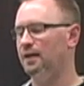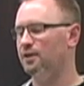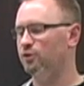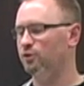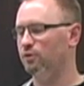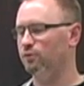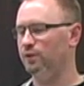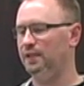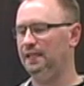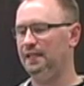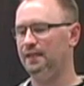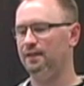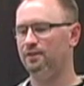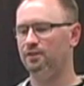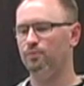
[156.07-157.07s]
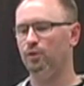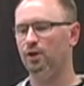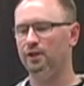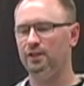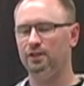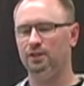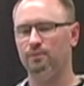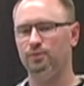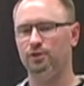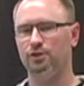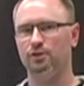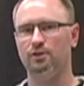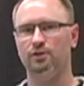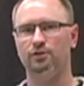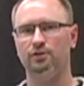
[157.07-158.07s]
So if we heat it to body
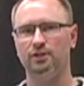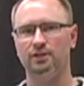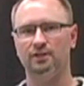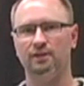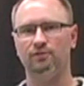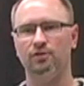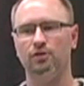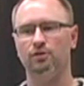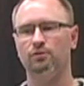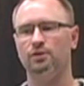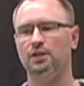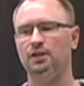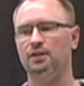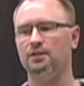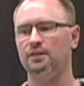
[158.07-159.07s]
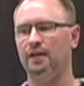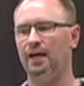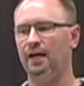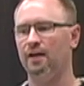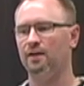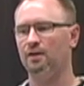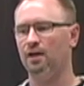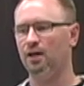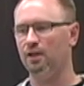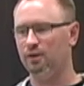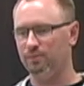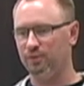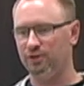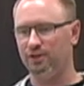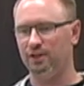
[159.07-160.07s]
temperature, 37 degrees, and
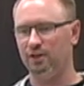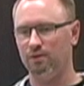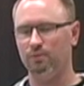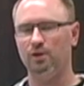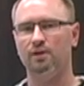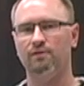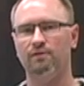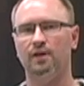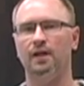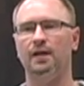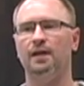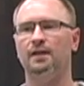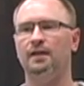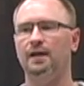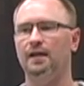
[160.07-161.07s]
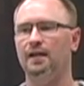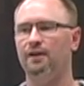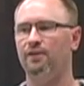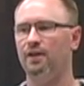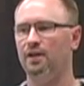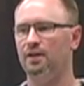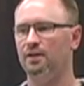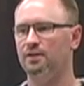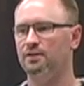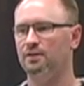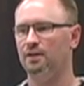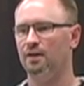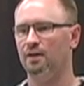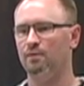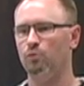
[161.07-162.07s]
100% humidify it, then it's
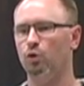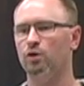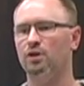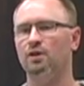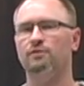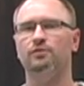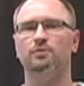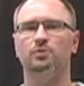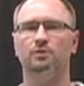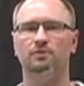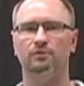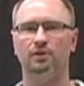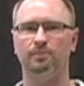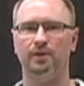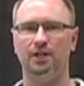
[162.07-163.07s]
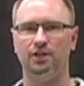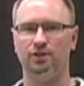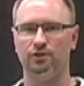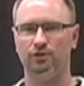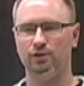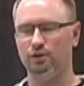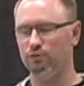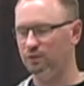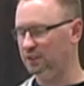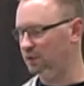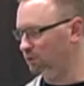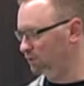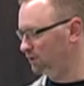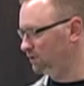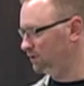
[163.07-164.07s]
more comfortable for the patient. So you don't really
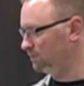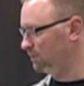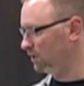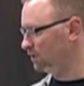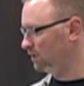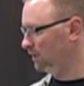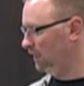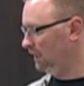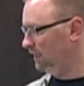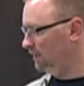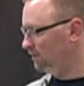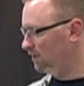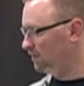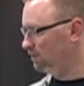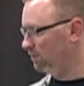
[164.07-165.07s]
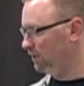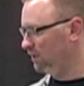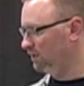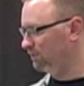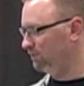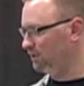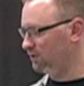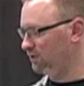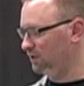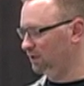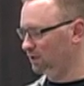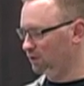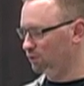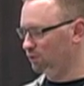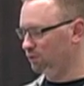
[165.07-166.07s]
notice as much. The other big difference, and I'm
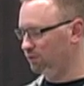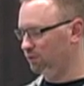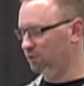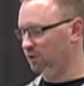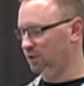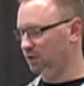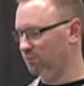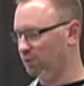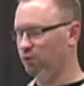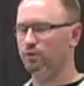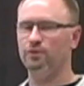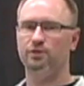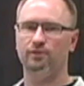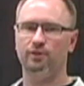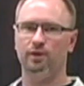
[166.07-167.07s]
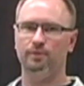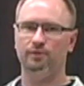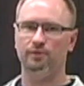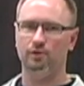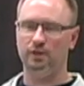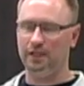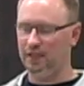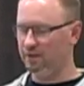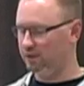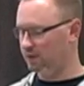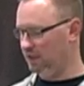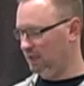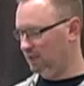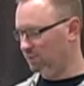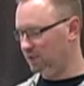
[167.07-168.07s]
going to go through the components of the Optiflow later,
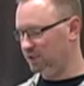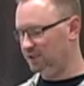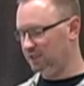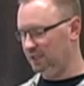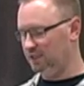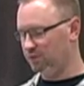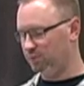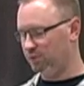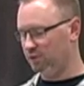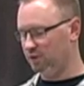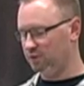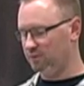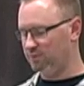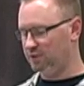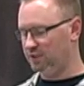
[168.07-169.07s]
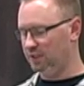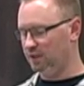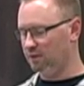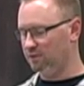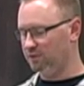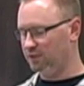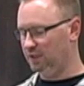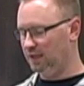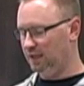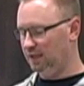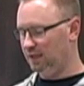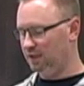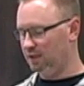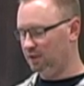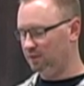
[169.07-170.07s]
but is the nasal prongs themselves.
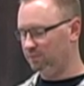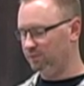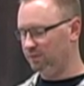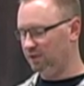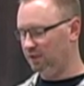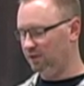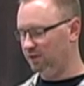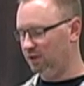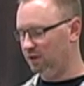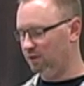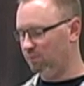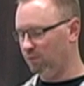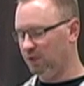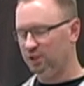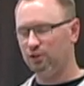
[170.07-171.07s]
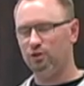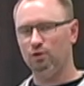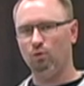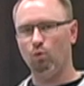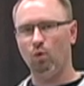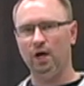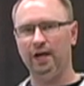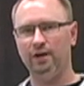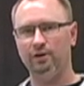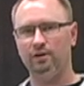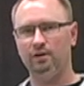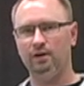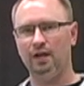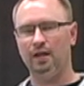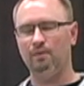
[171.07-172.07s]
They're much
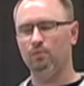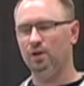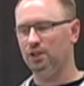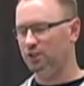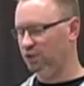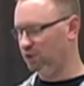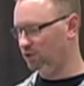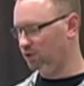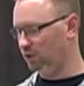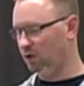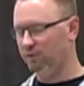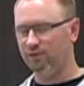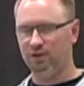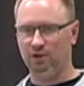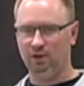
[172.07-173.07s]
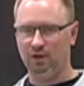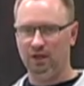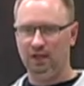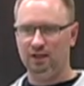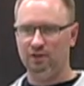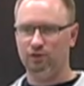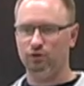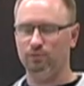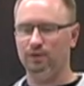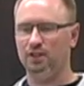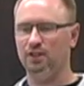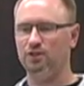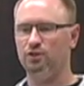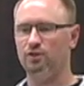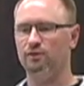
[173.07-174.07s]
wider and much softer. So
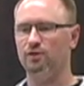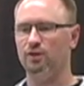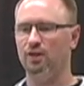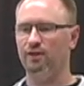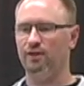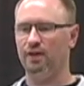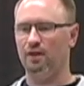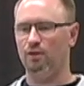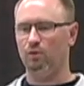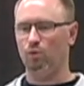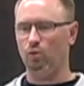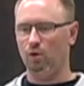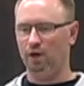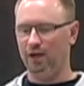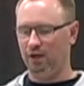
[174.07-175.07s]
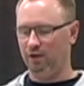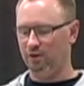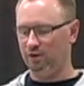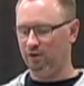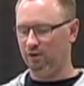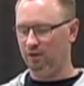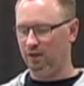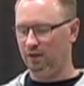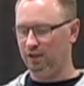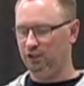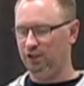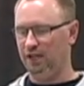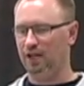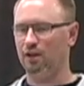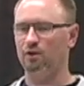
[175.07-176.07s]
because you've got that wider
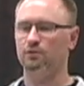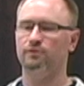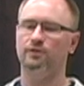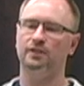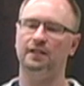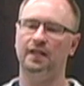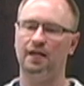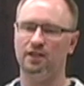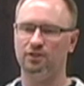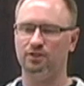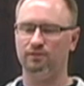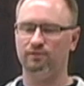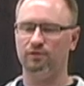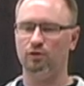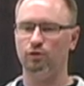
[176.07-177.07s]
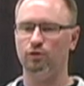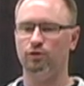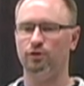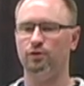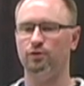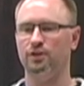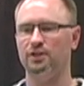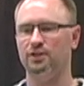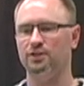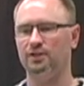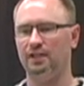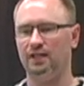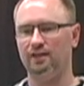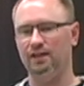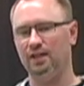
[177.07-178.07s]
channel for gas to flow through, it doesn't
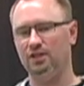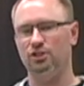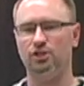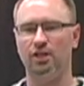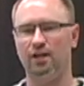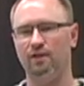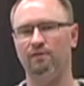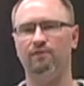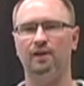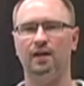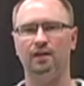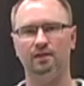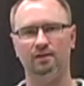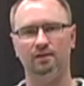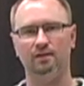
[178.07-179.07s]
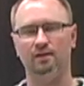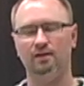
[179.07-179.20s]
get that jet effect.